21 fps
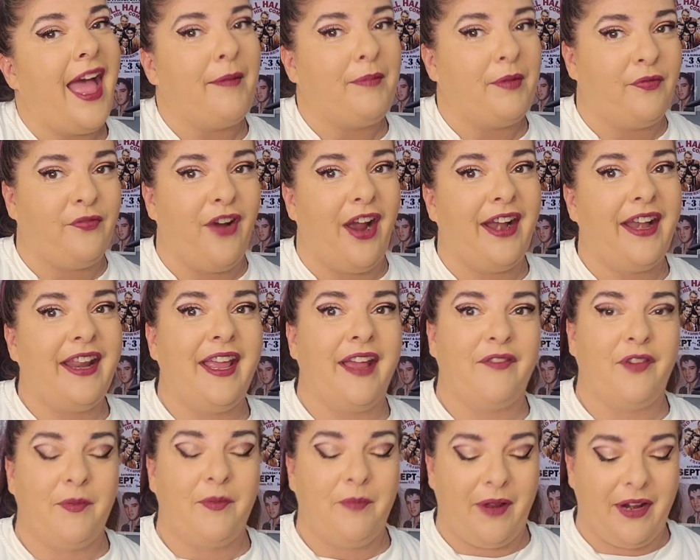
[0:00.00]
Happy Friday,
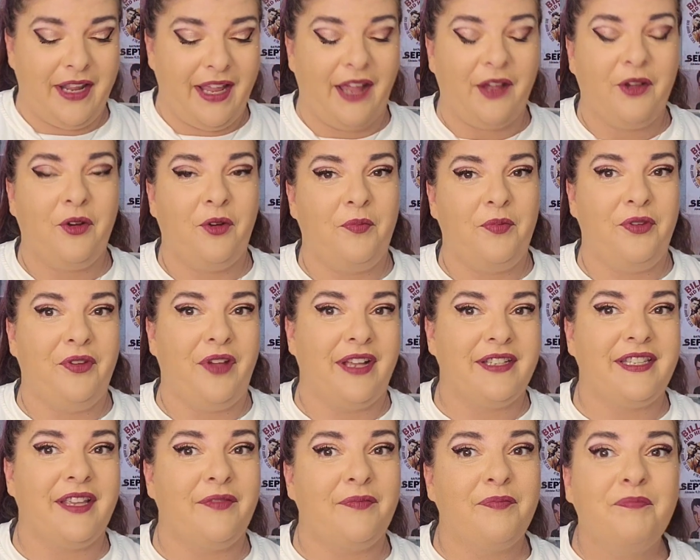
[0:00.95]
everybody. I hope you
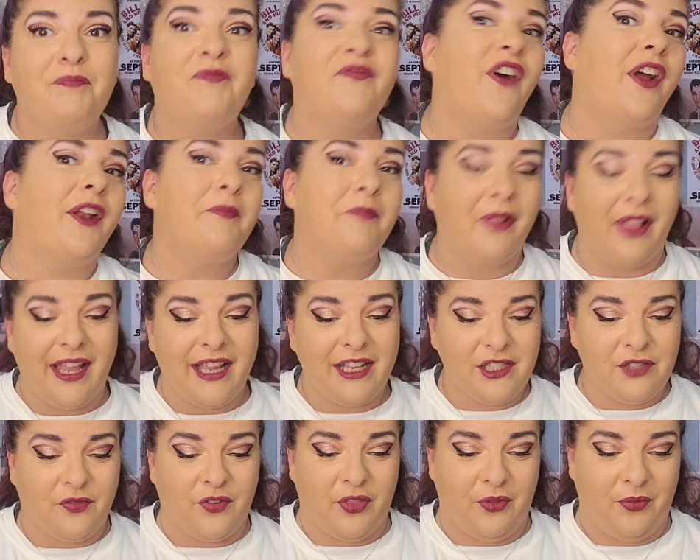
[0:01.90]
guys have fun
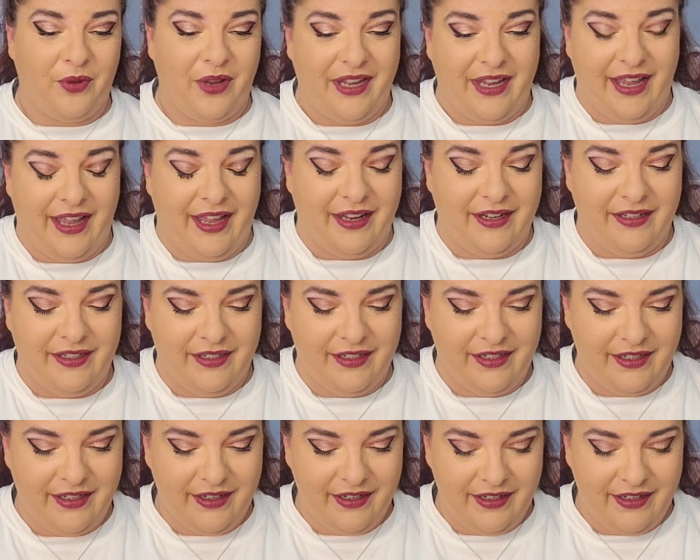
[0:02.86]
plans for the weekend.